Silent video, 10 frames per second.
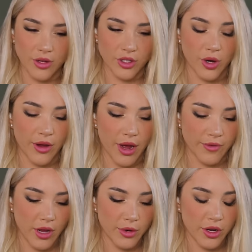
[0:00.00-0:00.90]
so I,
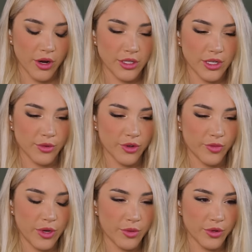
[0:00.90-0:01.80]
I've come across a number of
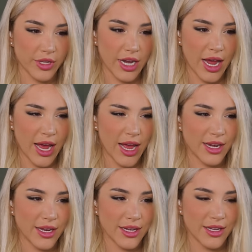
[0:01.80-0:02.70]
people that had,